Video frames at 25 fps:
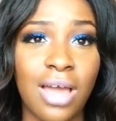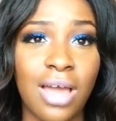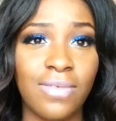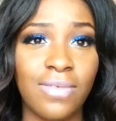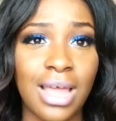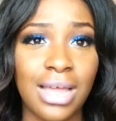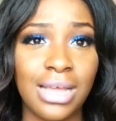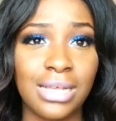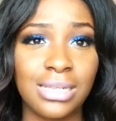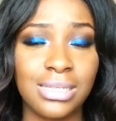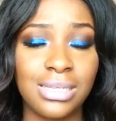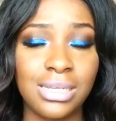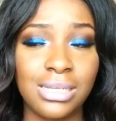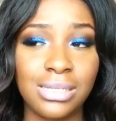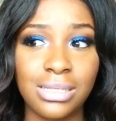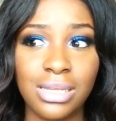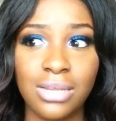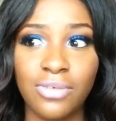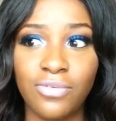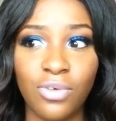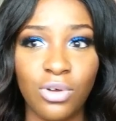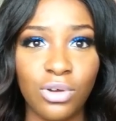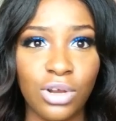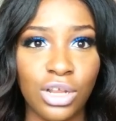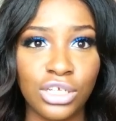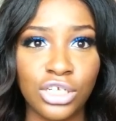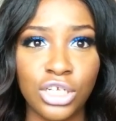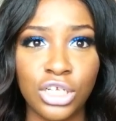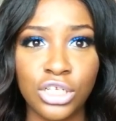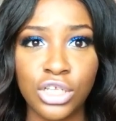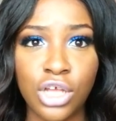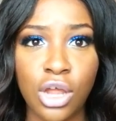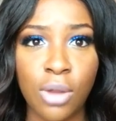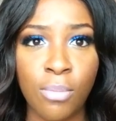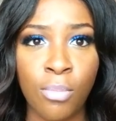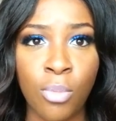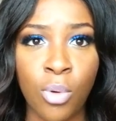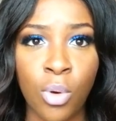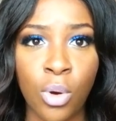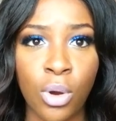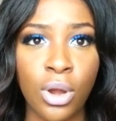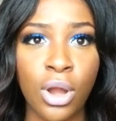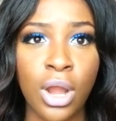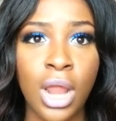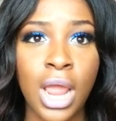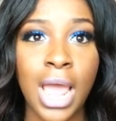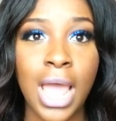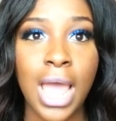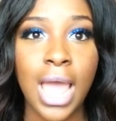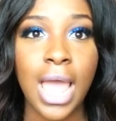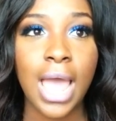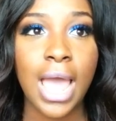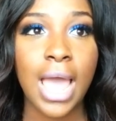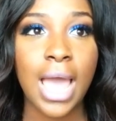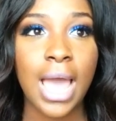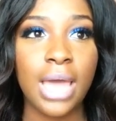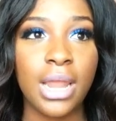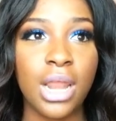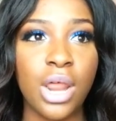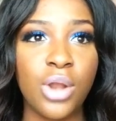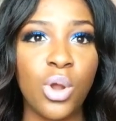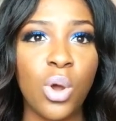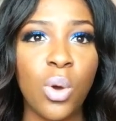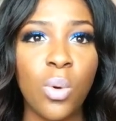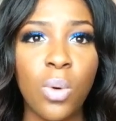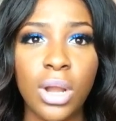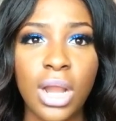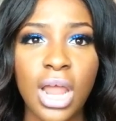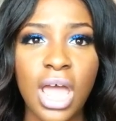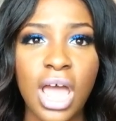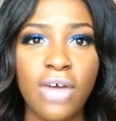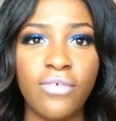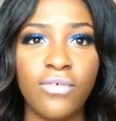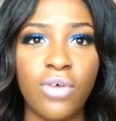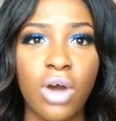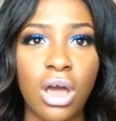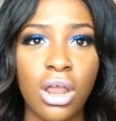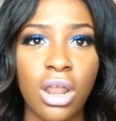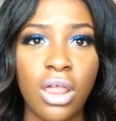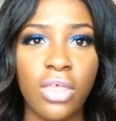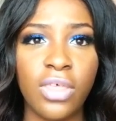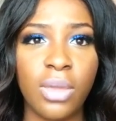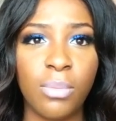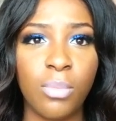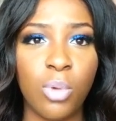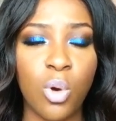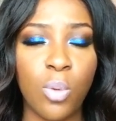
like 16 foundations or more and I don't want to have all of them